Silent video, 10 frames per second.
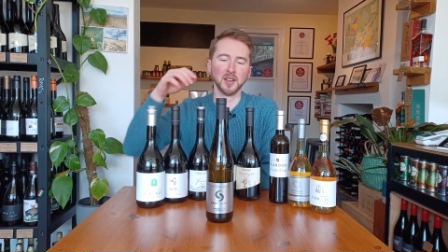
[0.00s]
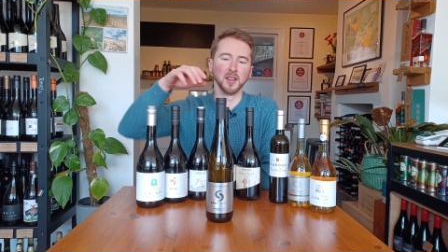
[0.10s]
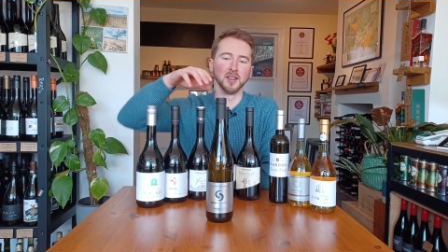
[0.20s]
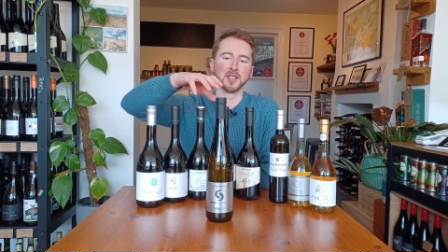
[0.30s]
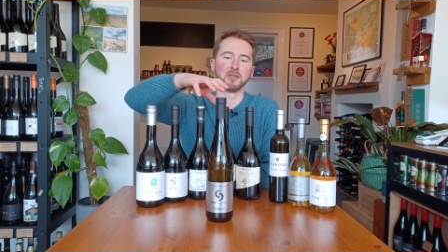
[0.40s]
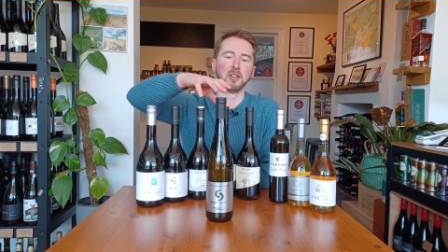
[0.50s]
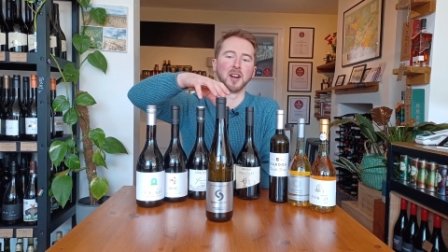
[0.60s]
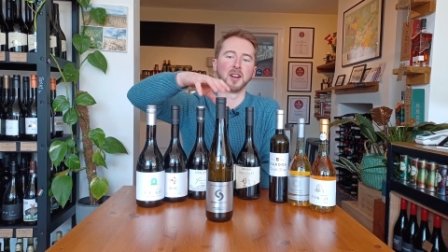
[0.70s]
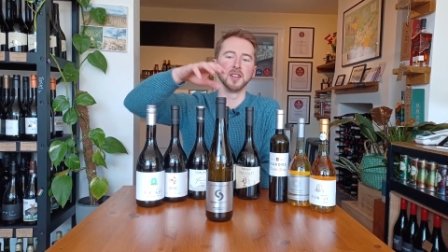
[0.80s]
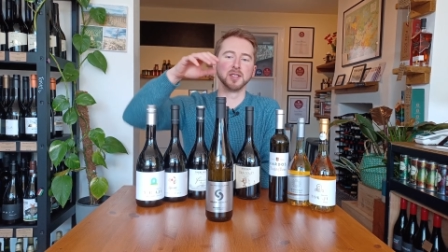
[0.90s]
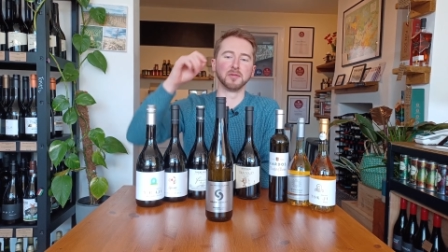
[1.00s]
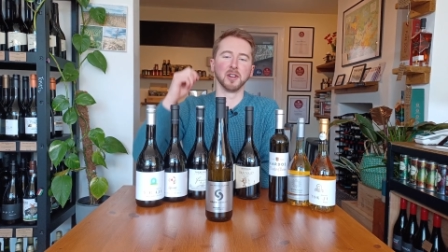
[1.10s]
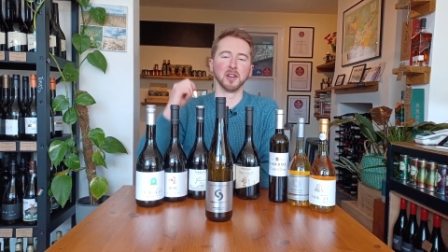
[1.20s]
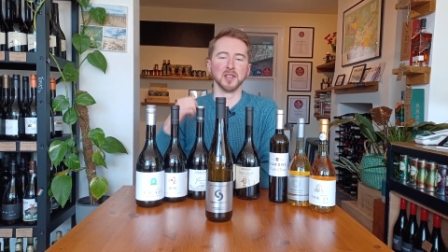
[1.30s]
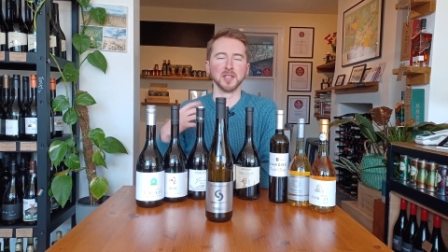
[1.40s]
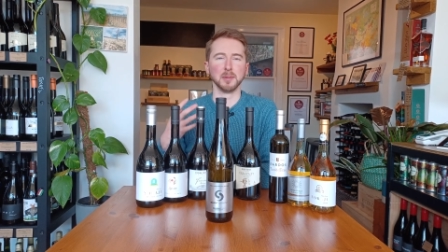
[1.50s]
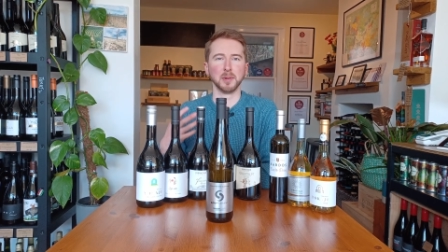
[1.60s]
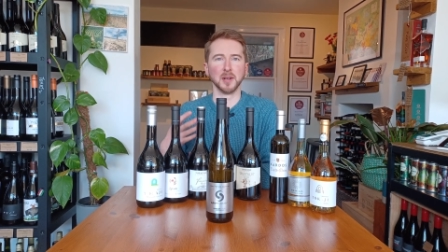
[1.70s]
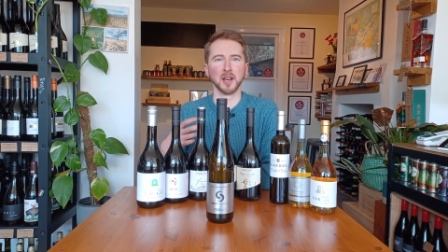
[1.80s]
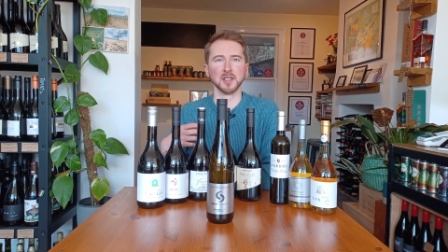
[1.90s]
Now this Ran is very
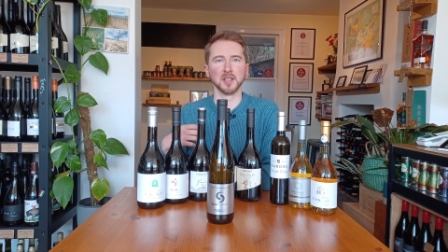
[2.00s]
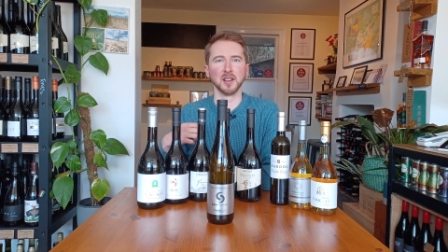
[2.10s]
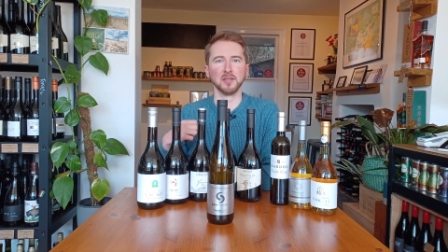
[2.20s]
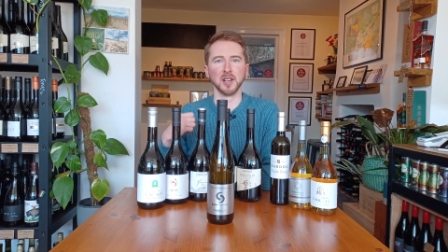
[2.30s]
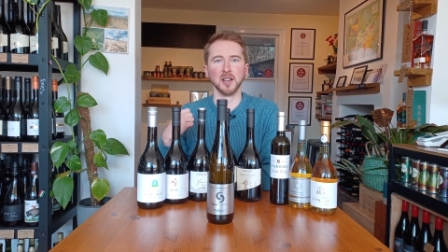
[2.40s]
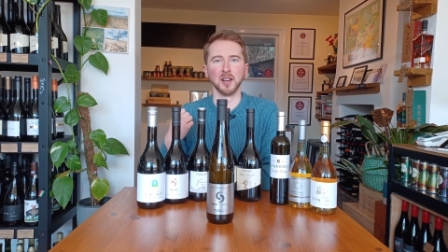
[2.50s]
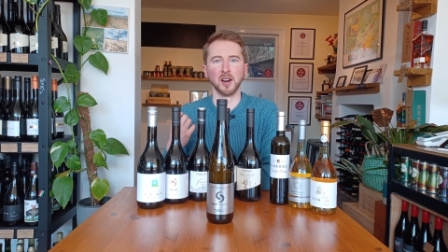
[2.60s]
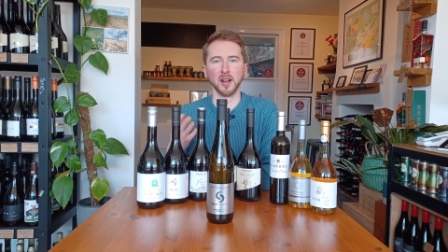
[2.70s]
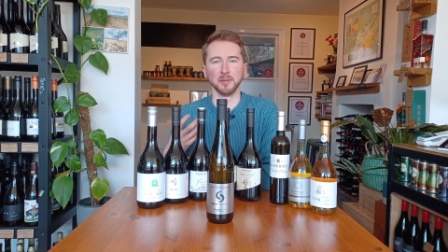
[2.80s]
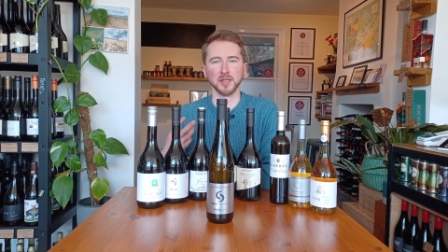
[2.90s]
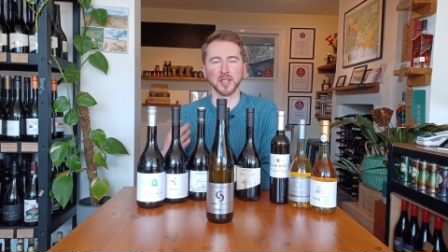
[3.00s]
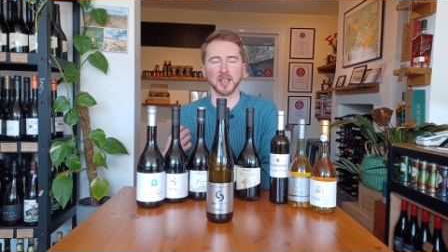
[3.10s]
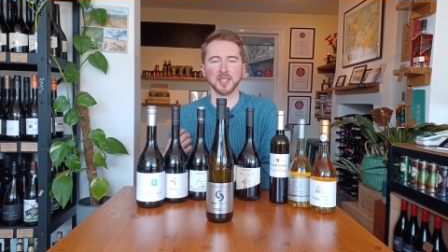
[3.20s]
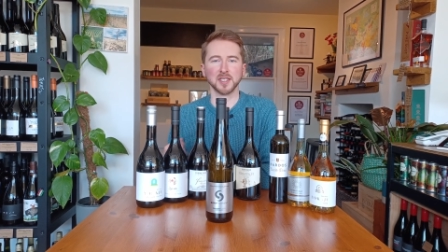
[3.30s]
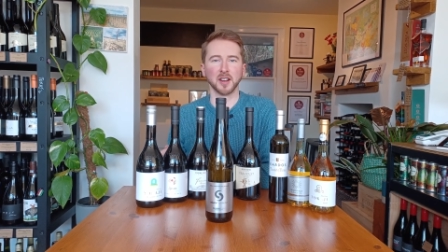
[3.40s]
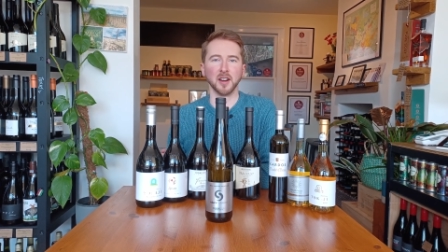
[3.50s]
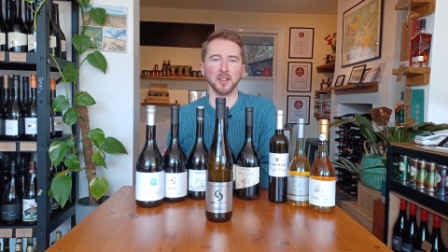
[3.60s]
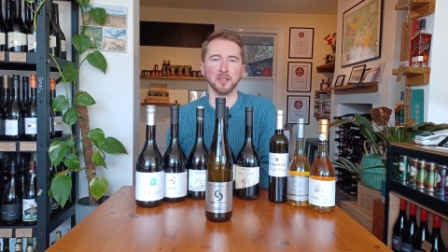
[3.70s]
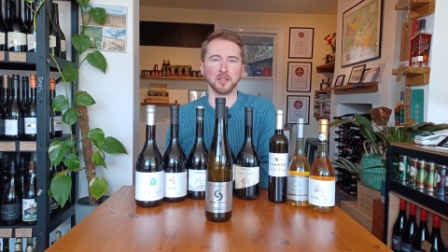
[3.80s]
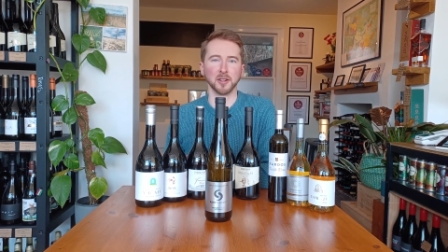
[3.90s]
zippy. It has a lovely lime zest kind
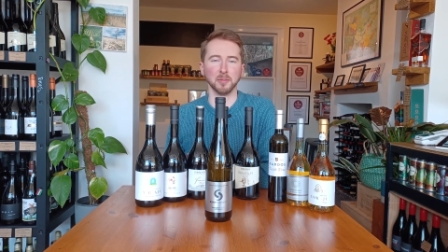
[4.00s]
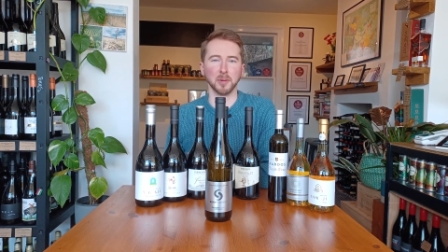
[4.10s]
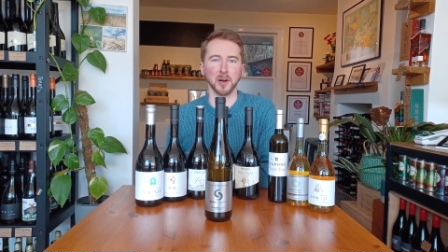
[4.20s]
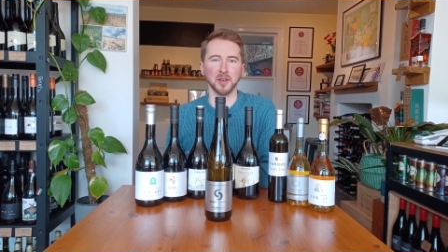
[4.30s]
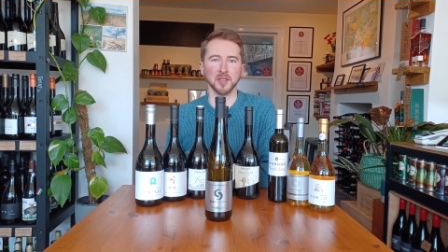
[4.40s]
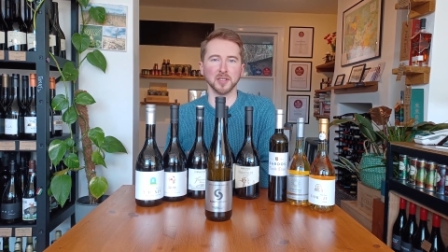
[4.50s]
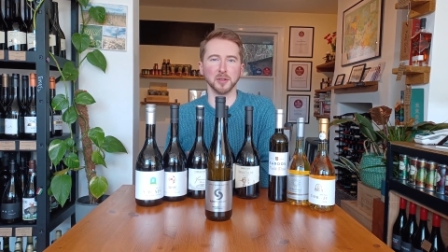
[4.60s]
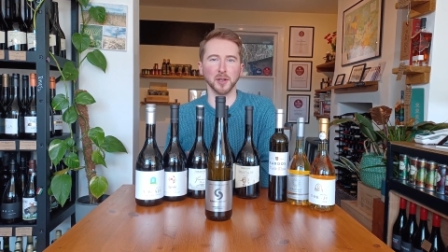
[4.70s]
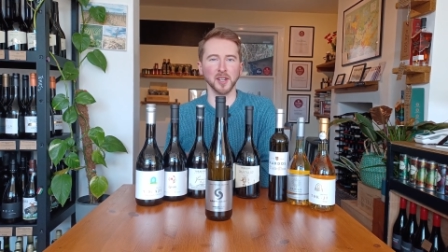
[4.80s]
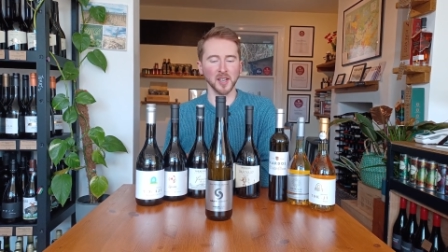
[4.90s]
of component to it.